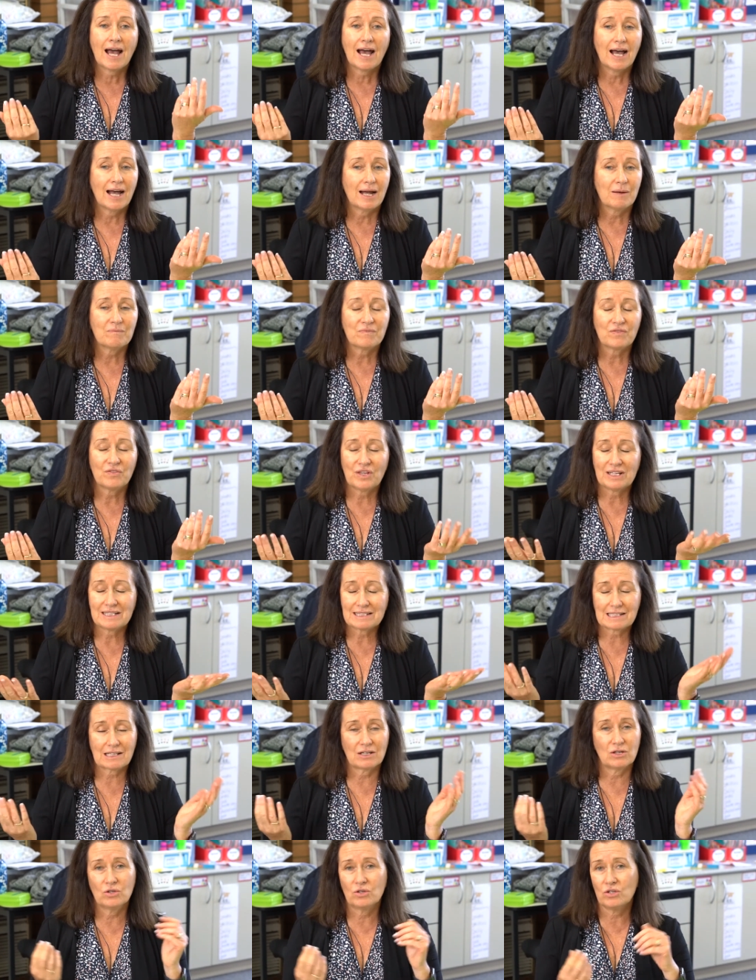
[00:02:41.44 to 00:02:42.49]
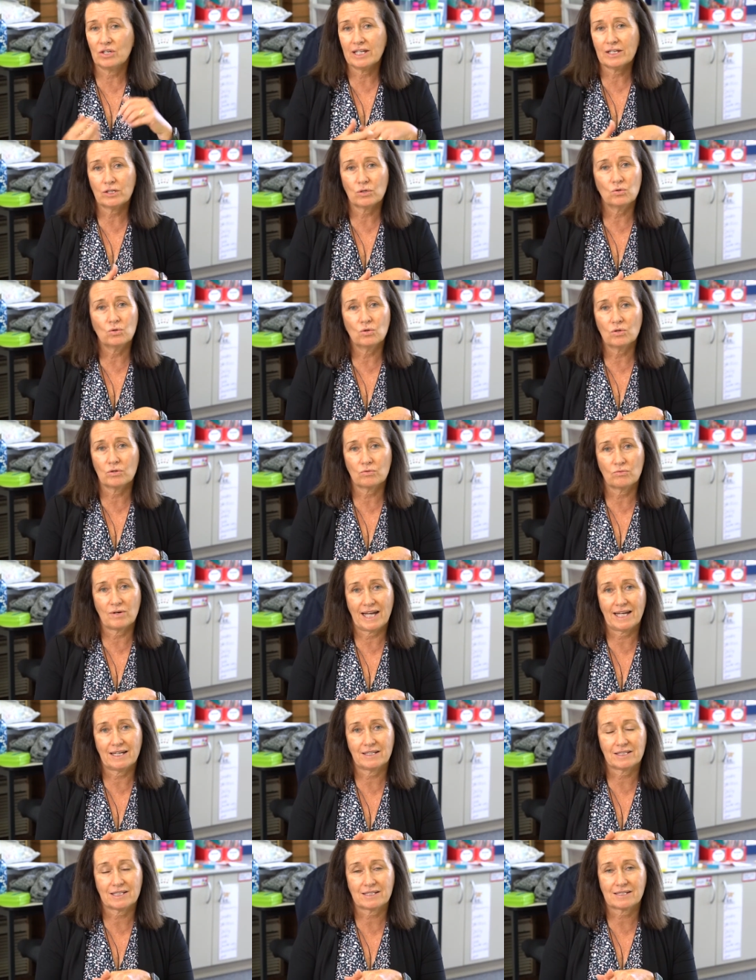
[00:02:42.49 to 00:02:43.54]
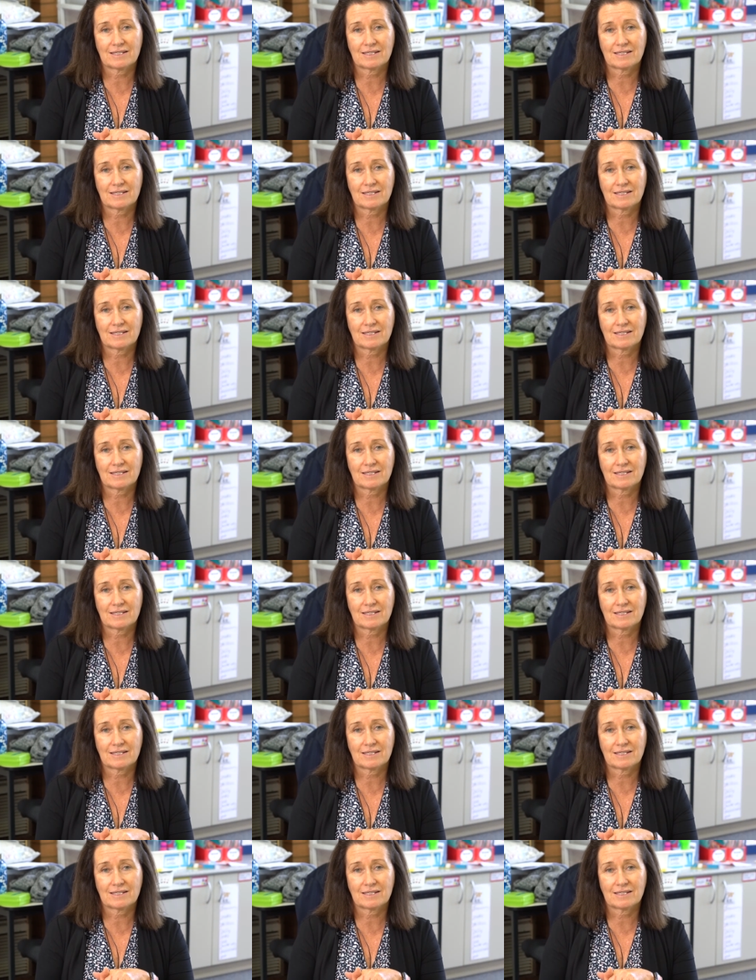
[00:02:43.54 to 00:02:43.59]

There's learning all around